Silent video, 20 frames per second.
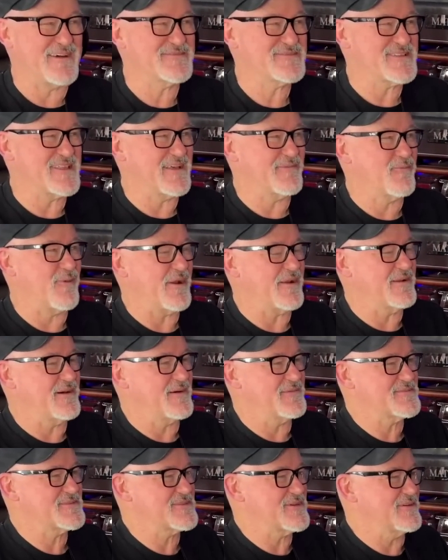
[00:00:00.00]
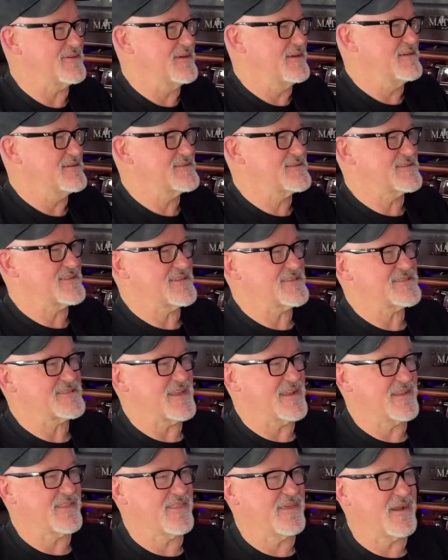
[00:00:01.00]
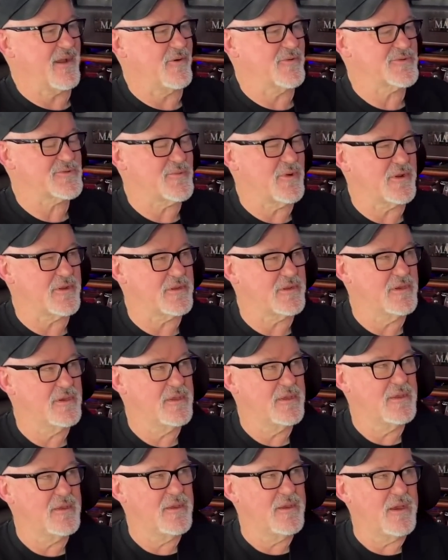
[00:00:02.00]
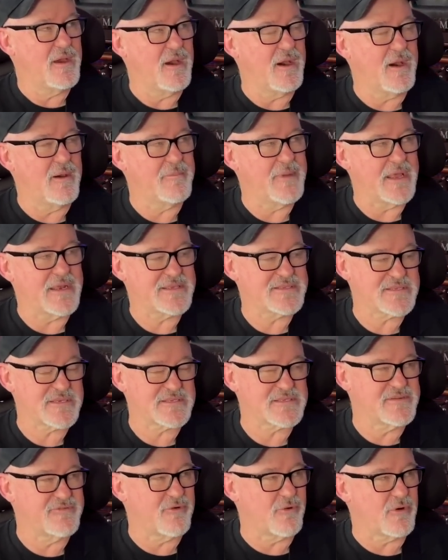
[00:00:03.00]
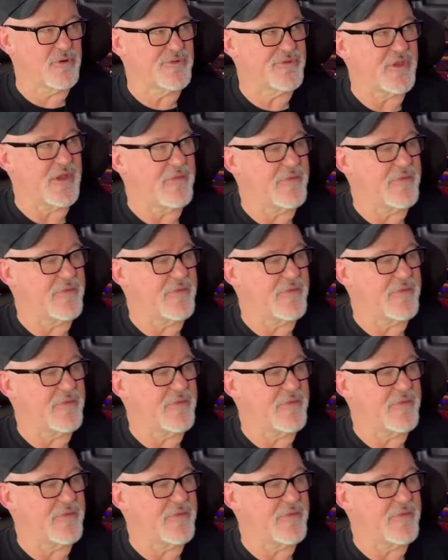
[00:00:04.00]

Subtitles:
and they had white knobs. So it's just an aesthetic thing I always wanted. Any 64 will sound